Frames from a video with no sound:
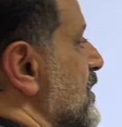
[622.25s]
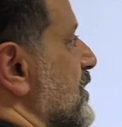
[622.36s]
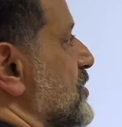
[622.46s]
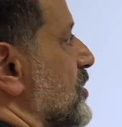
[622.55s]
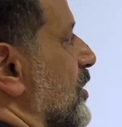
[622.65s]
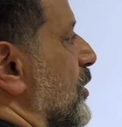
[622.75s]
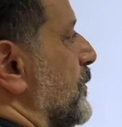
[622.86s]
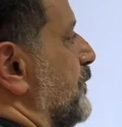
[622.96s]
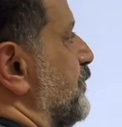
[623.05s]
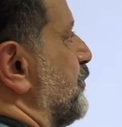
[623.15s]

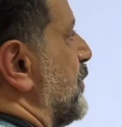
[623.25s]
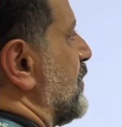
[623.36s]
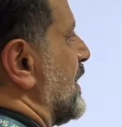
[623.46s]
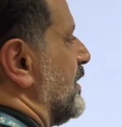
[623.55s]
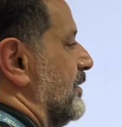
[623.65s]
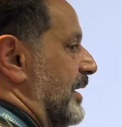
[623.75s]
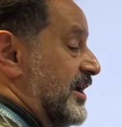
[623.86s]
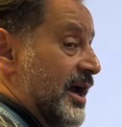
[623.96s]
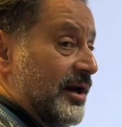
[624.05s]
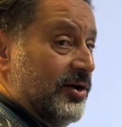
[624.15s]
So,
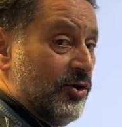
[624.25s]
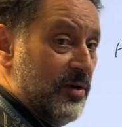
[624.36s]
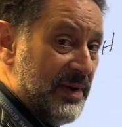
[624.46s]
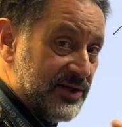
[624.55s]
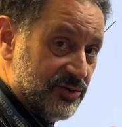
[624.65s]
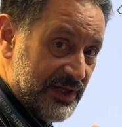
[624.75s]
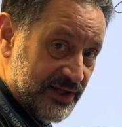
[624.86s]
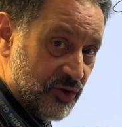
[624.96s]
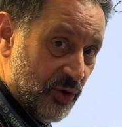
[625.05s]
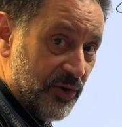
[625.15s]
again, going back to
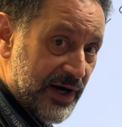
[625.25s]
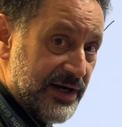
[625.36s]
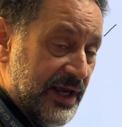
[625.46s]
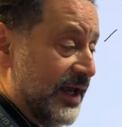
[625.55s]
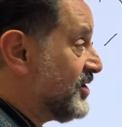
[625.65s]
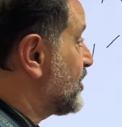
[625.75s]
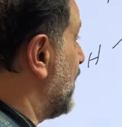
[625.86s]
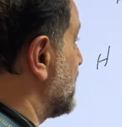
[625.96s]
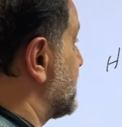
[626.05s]
that door and hinge I was